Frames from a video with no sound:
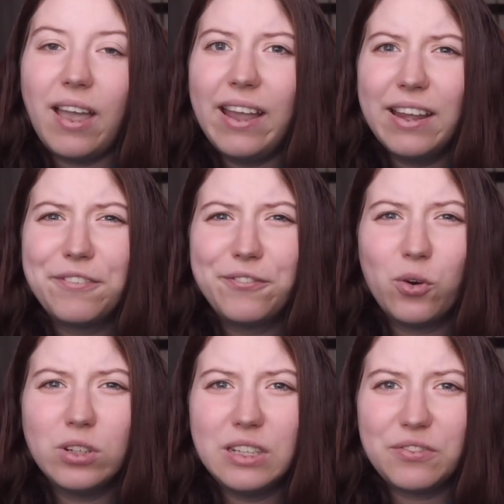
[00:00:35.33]
I have
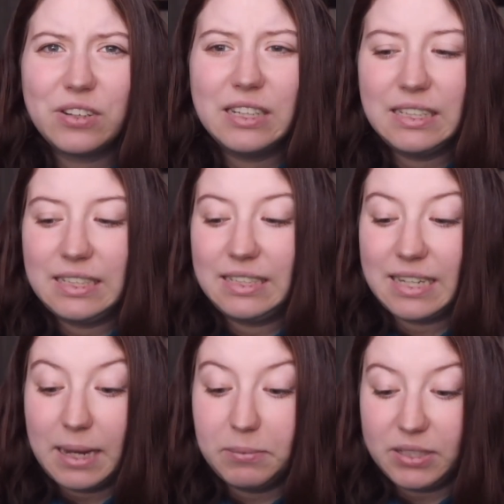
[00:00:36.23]
4 different
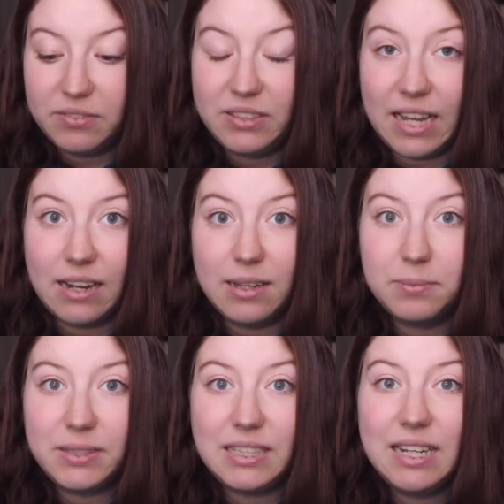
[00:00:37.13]
types of
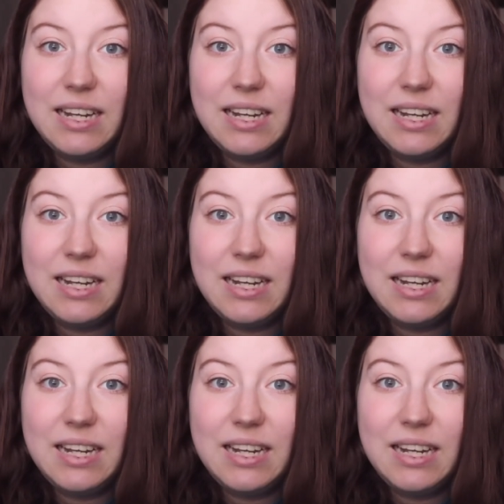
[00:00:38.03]
setups,